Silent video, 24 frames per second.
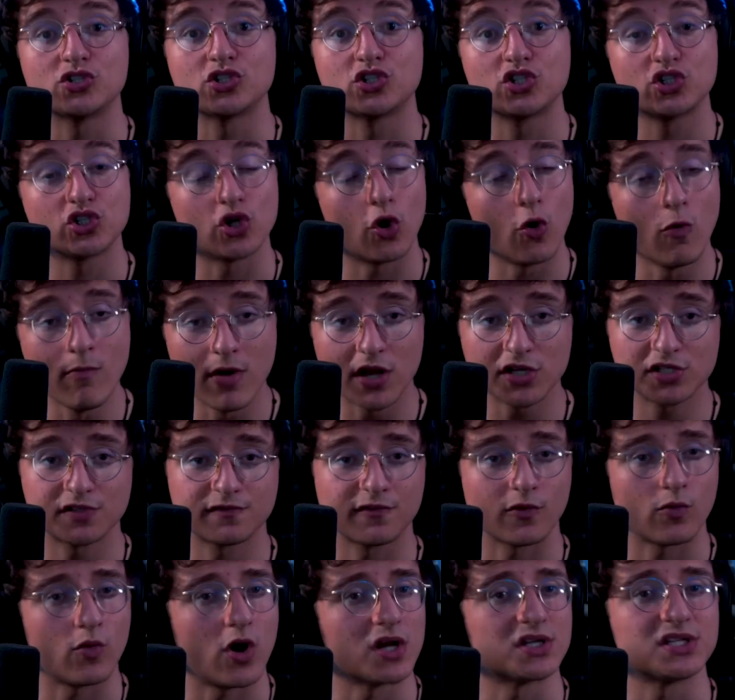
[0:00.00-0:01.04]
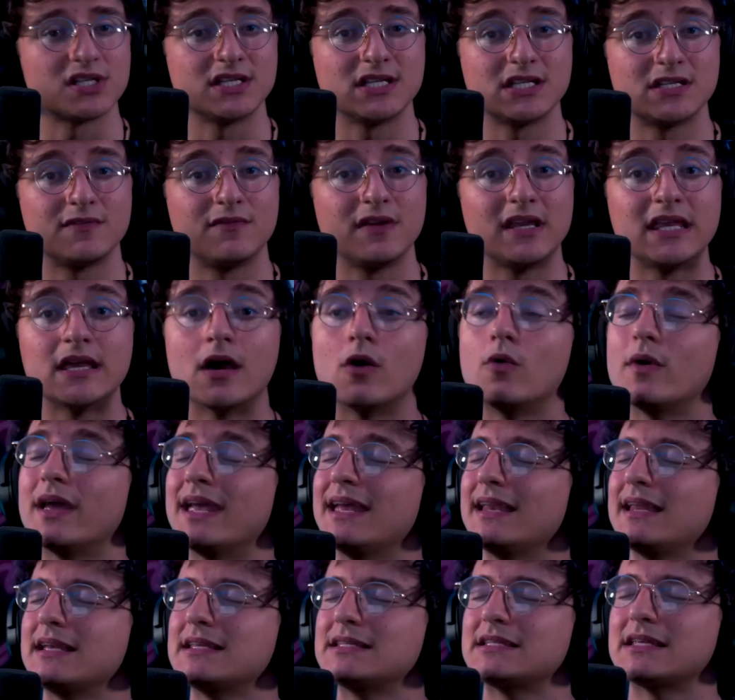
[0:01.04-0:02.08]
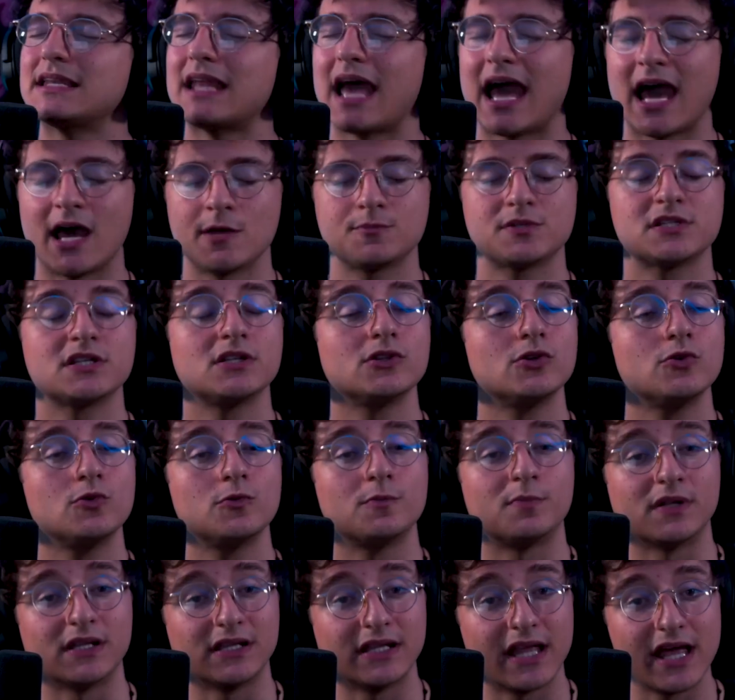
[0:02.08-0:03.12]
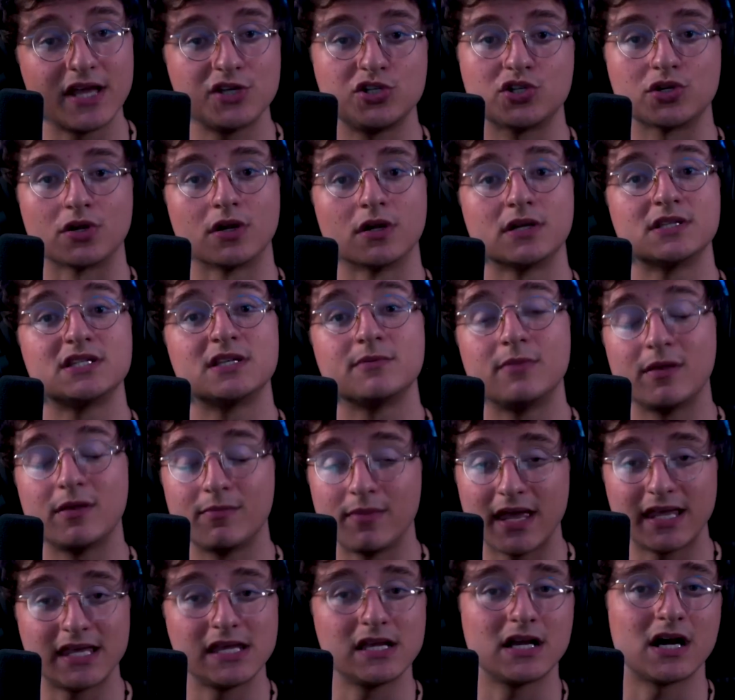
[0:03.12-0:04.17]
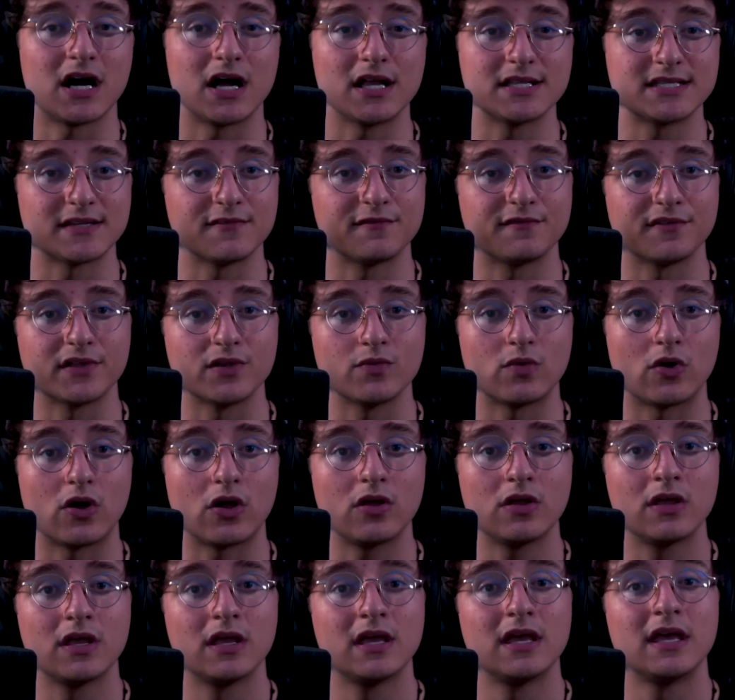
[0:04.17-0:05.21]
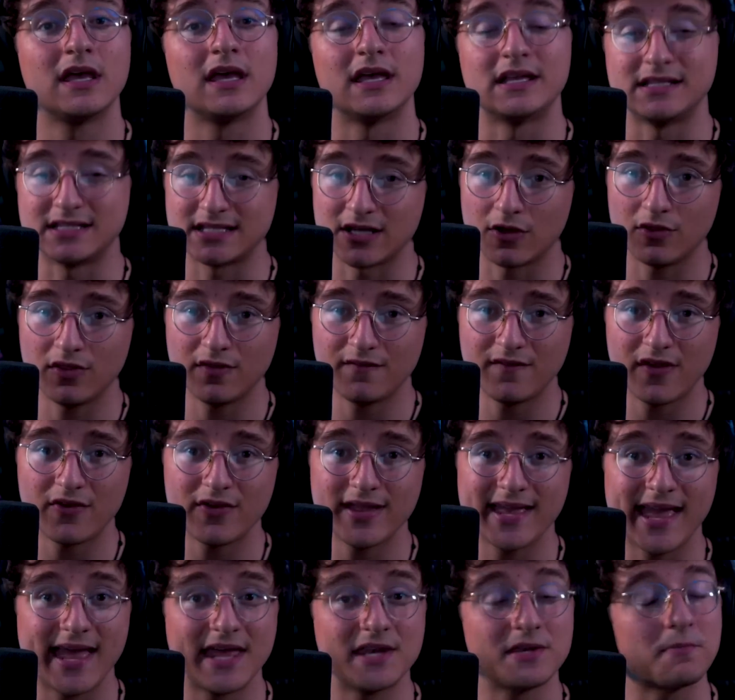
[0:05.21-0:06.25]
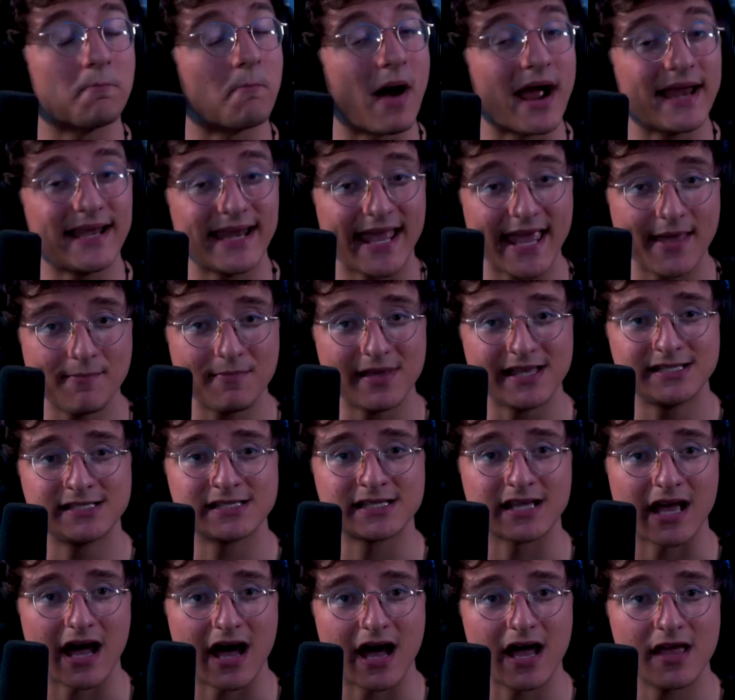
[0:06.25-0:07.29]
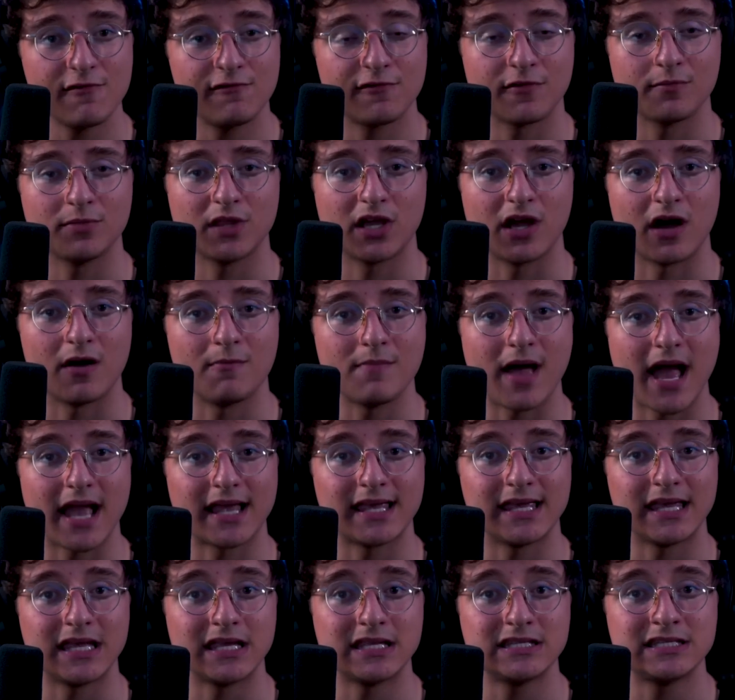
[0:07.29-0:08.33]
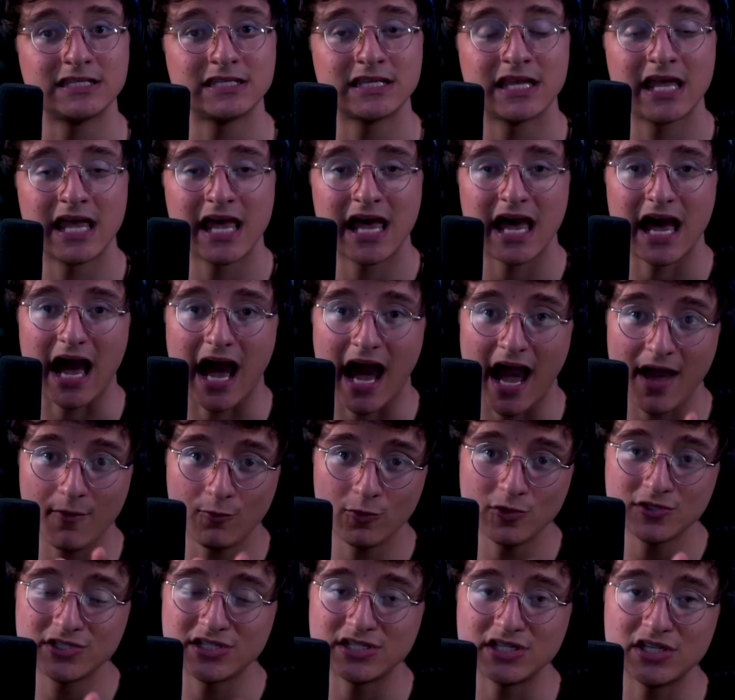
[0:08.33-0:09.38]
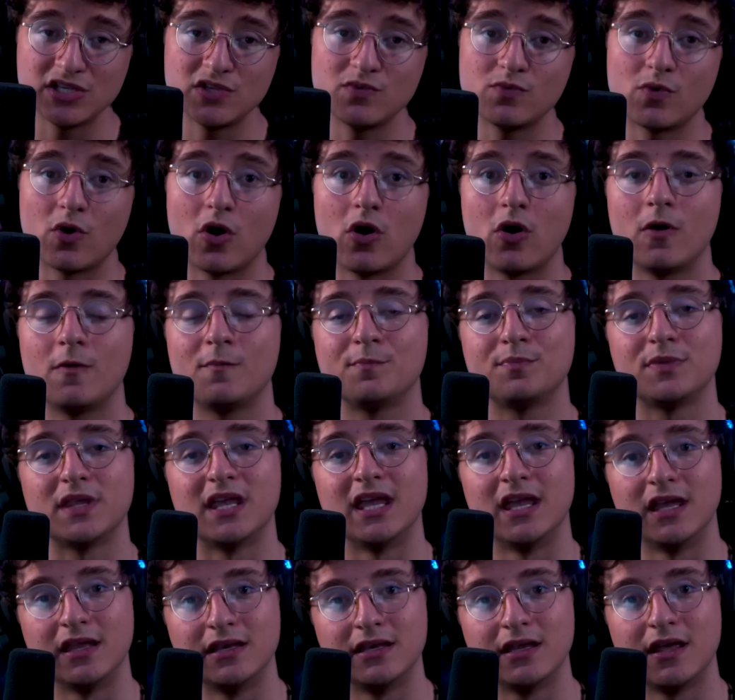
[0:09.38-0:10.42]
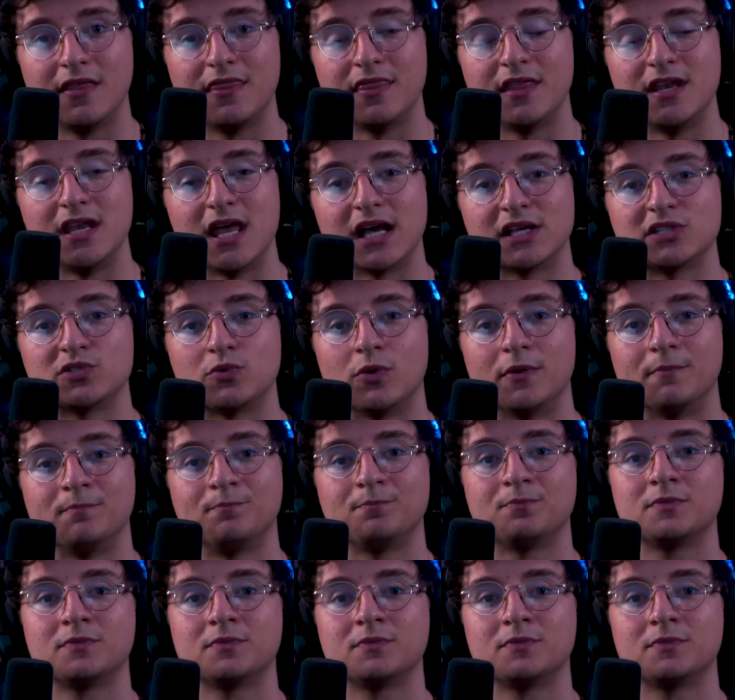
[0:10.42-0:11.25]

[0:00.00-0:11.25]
so much for watching this video. It is an absolute pleasure to be making content for you all. Until the very end, my name is Sky from the Comeback Kids. I will see you all in the next one.